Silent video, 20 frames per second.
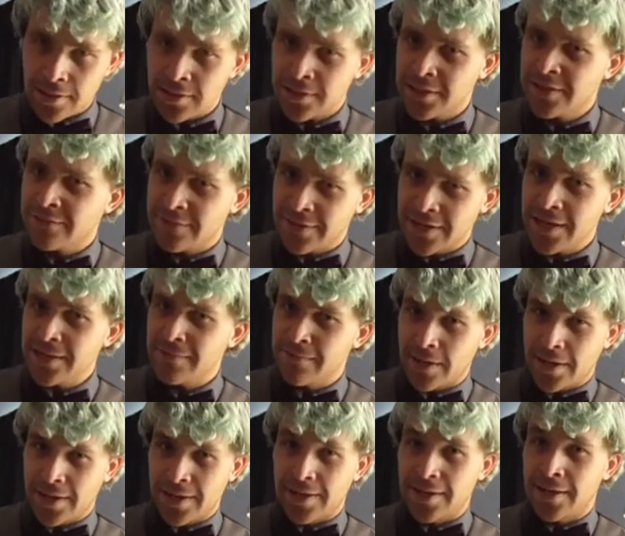left leg,
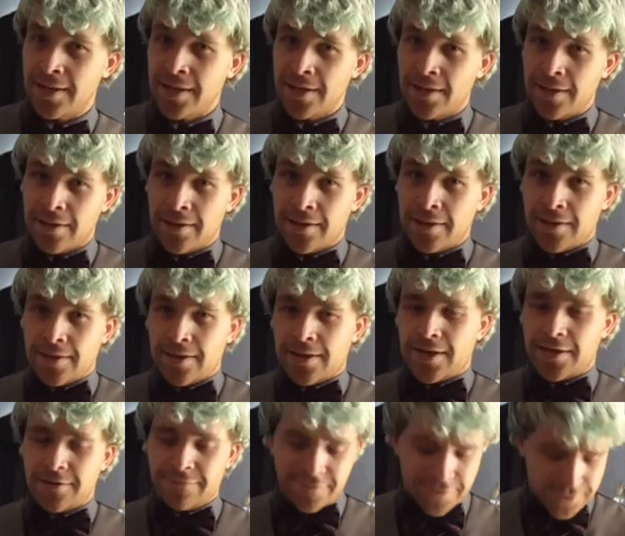my
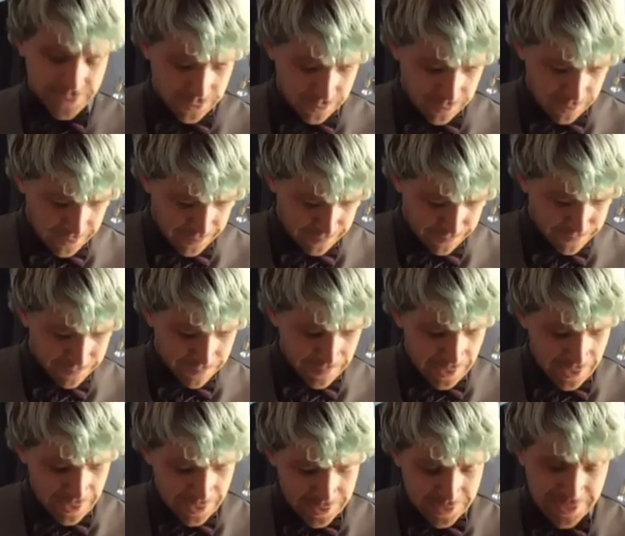artificial limb,
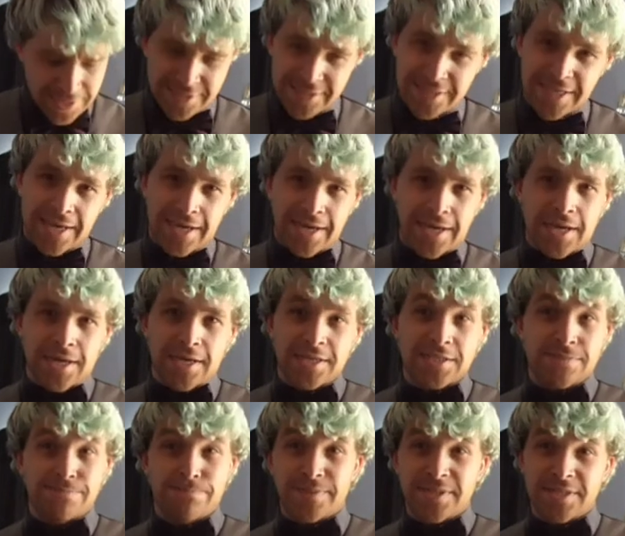had to get a
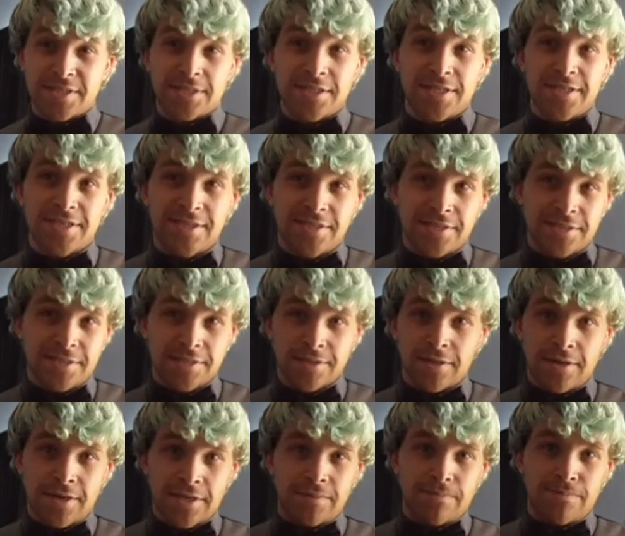specially
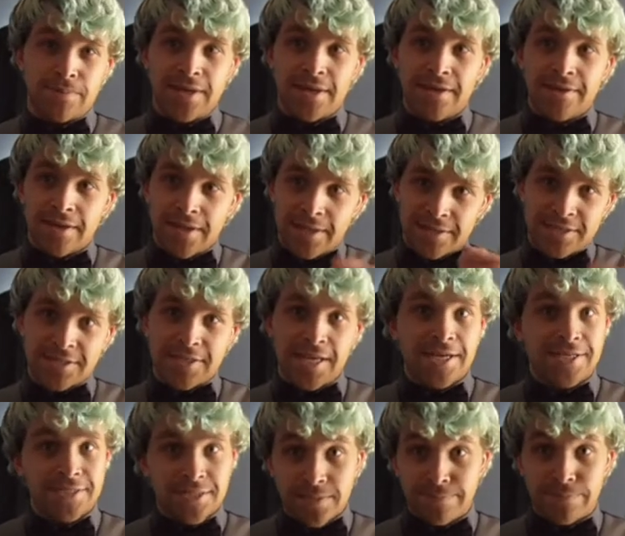designed pair that just
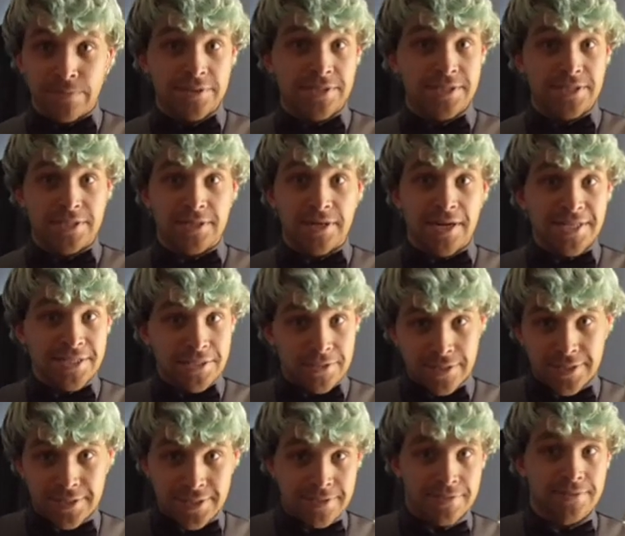had a zip on the side so
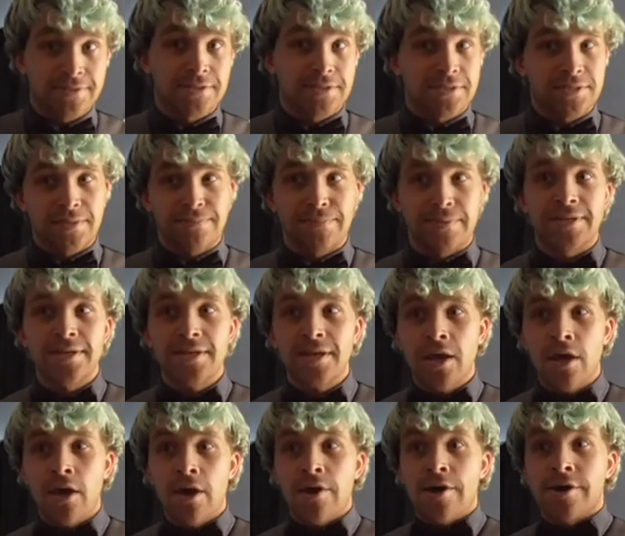I could slip in.
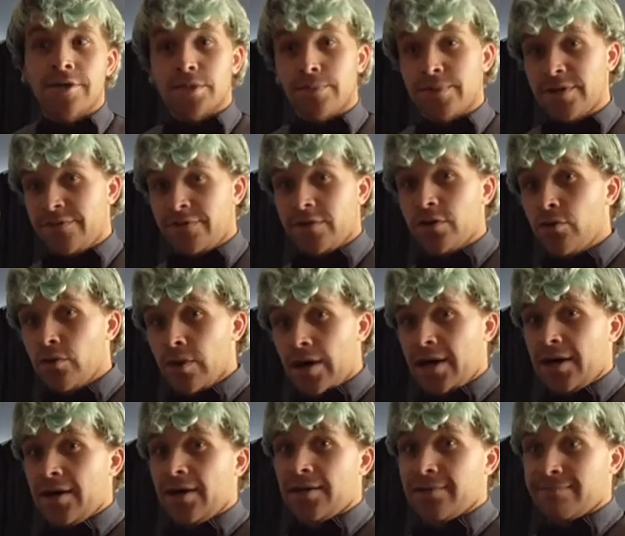So I mean, if you
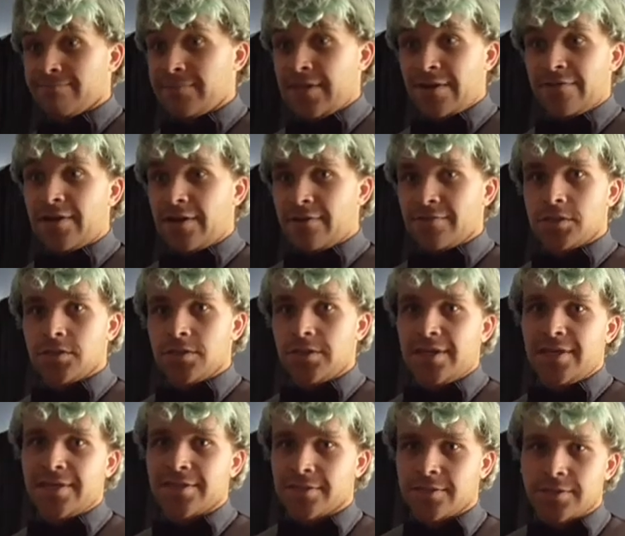have an artificial
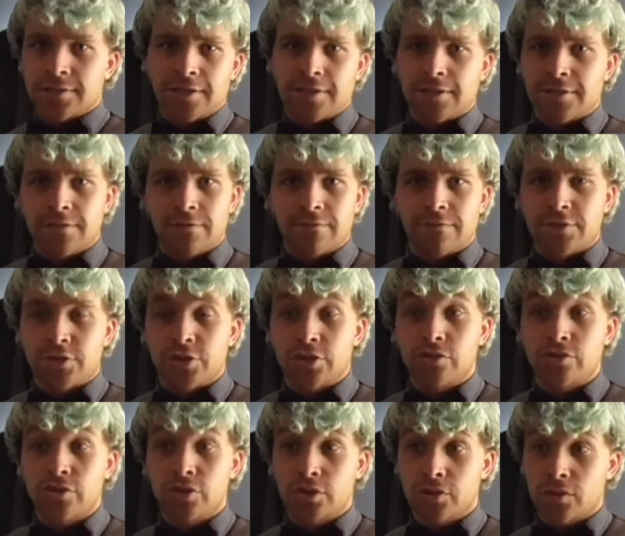leg and struggling with
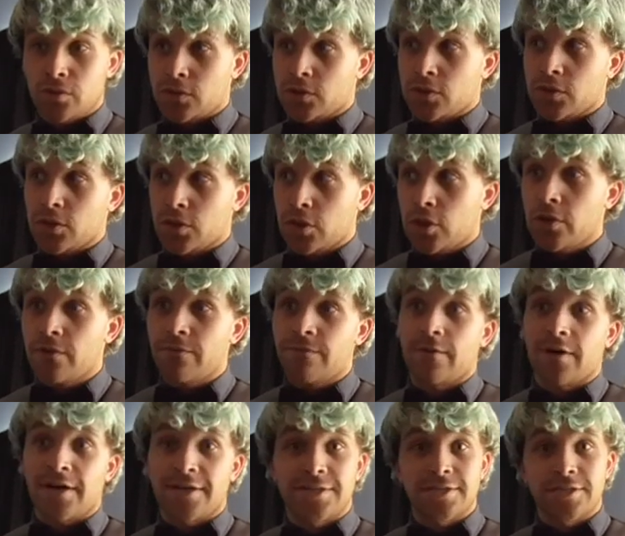shoes, could
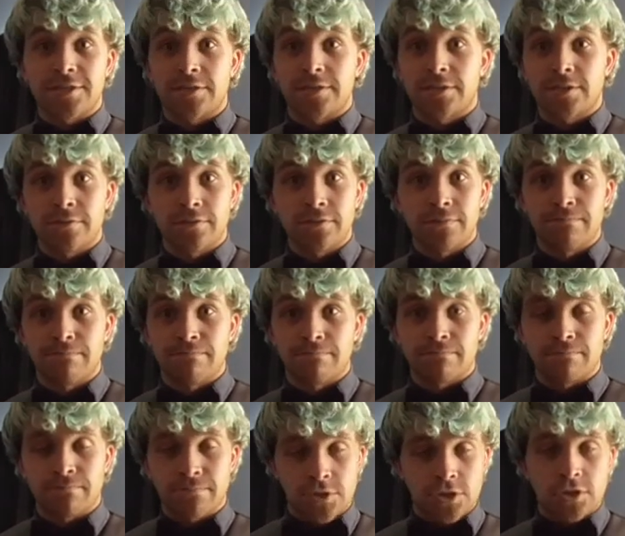find a shoe
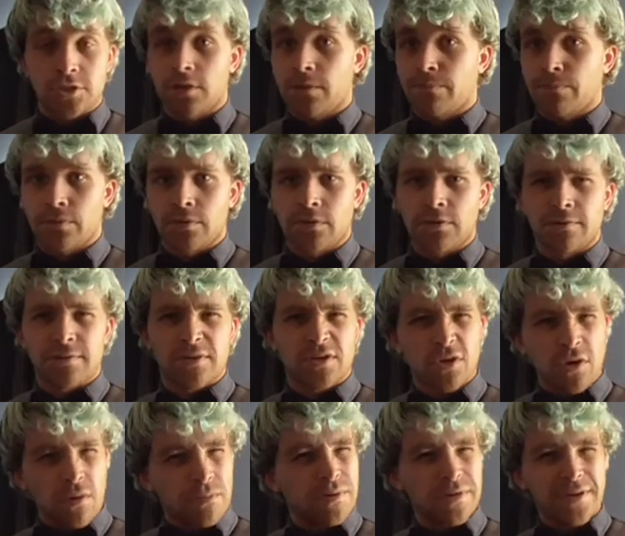shop or
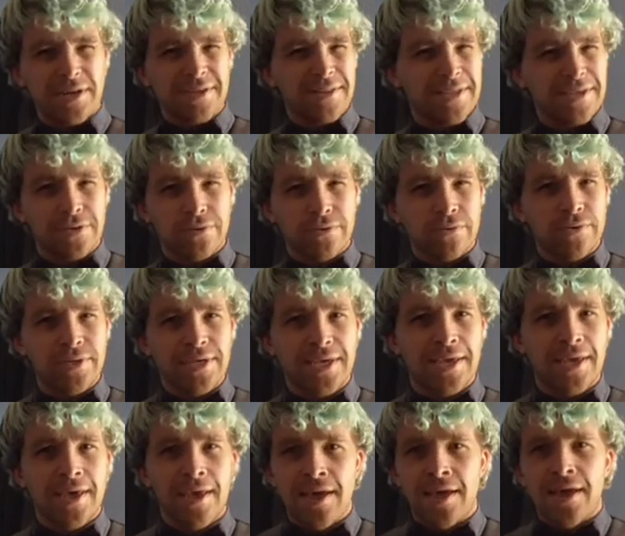cobbler, are they called?
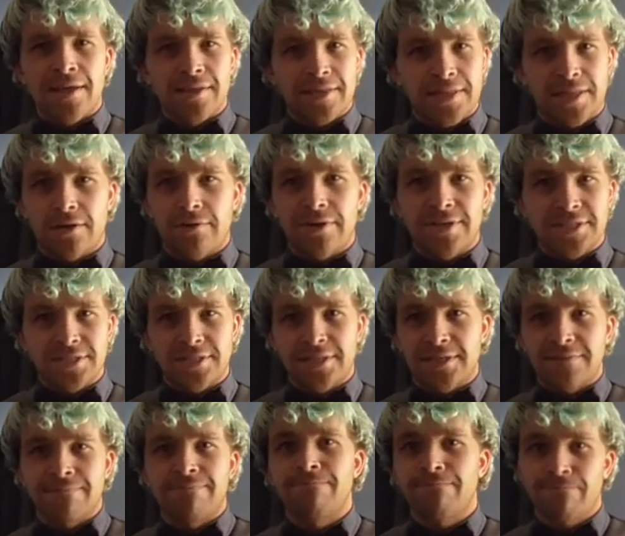Yeah, that'll
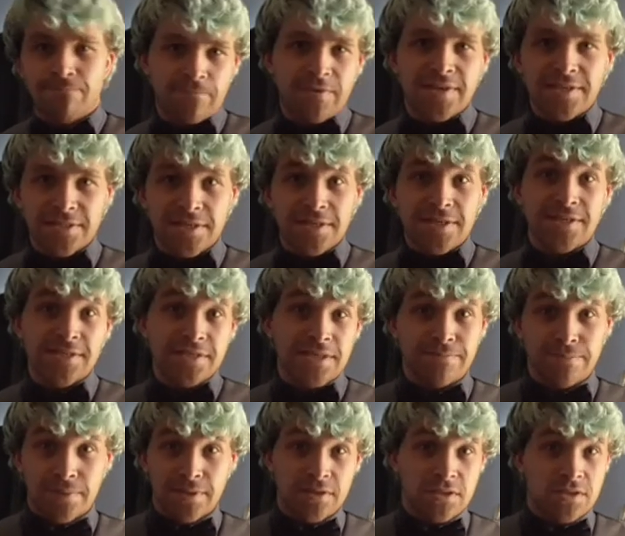actually fix in a
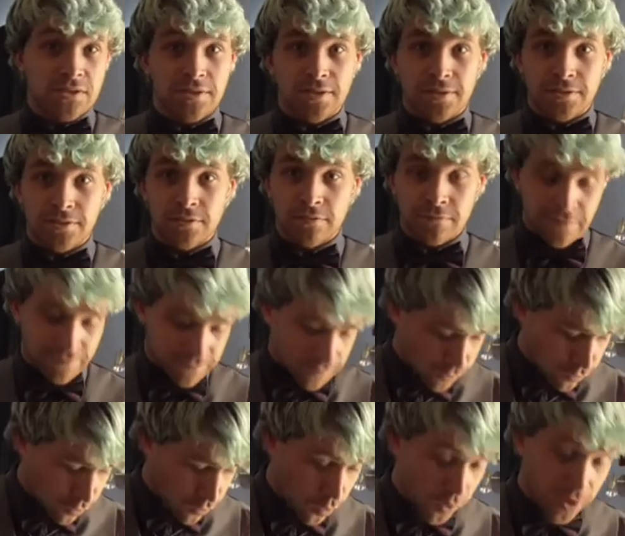zip into sort of, if
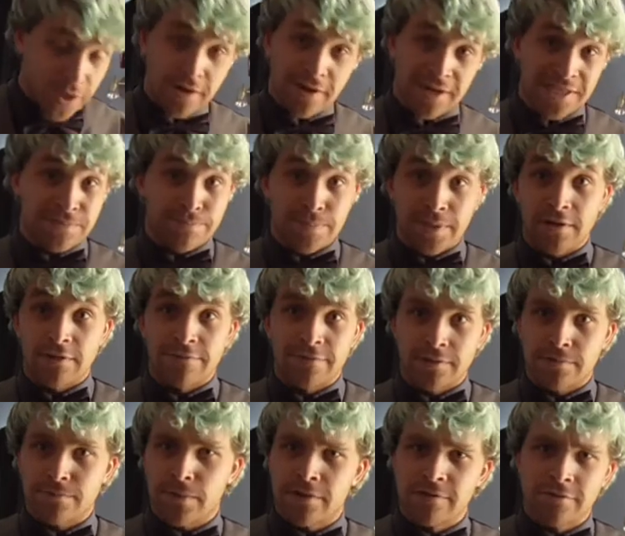you want a nice pair of, I
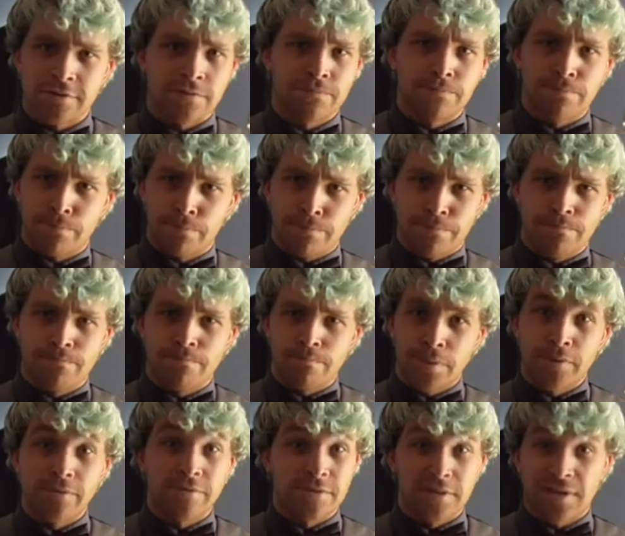suppose,
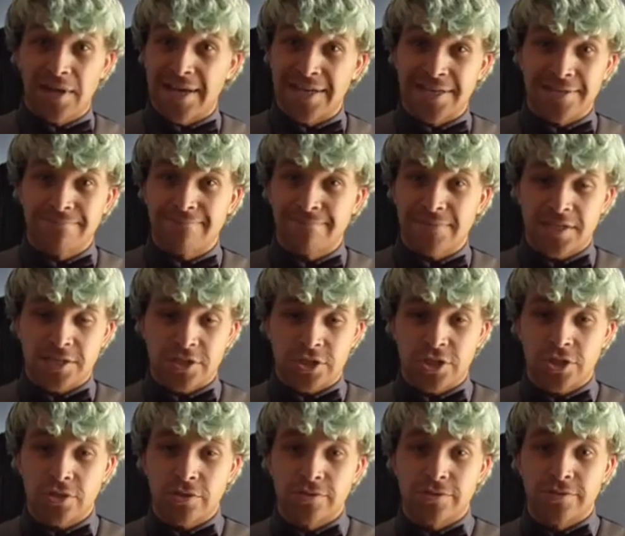boot-like
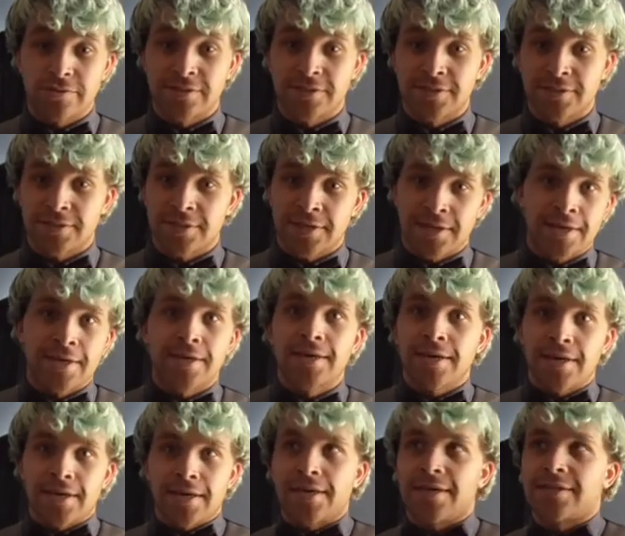shoes,
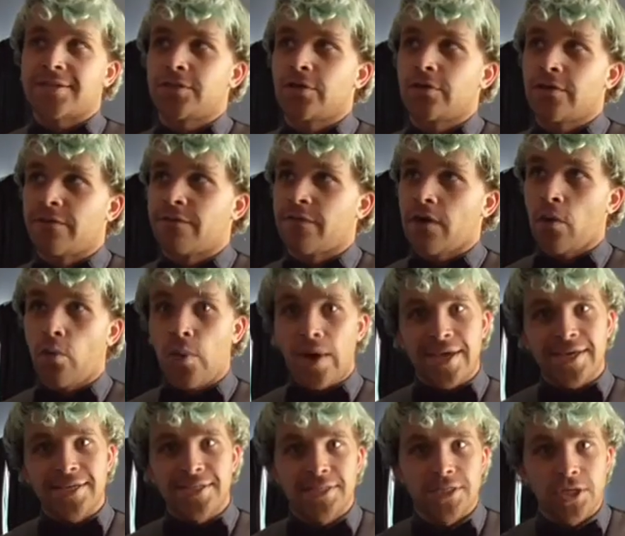sort of a
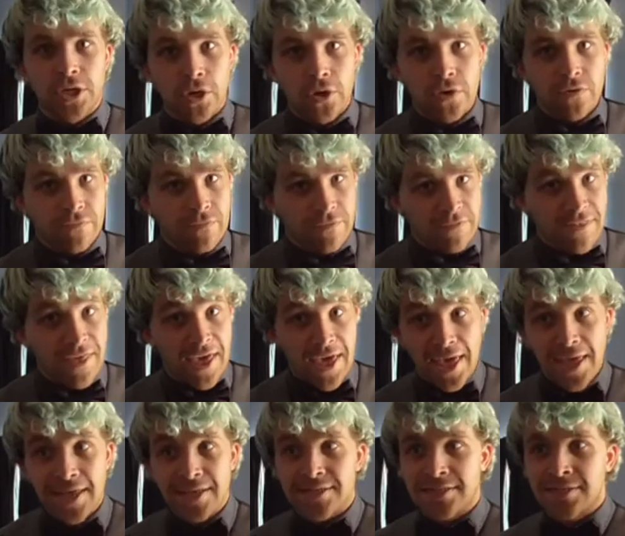way to go for
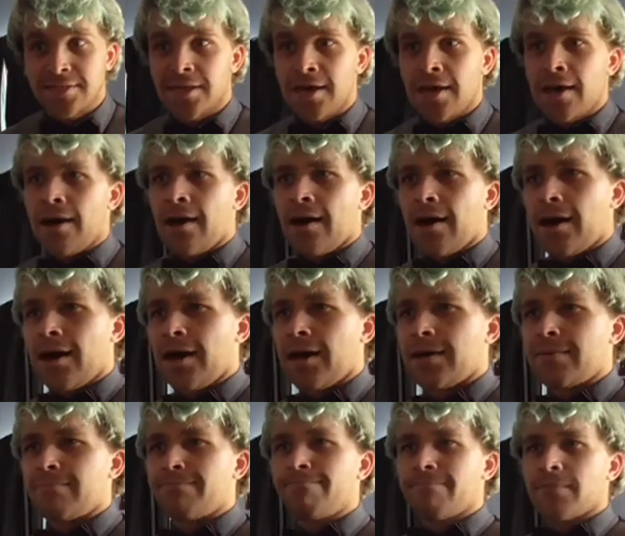that.
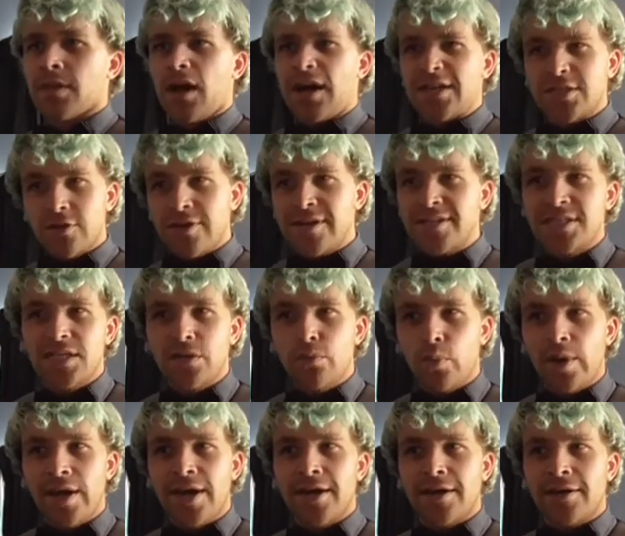I don't actually
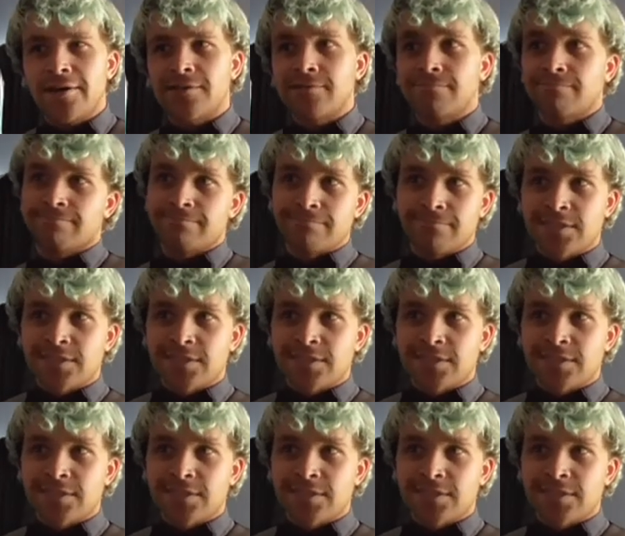wear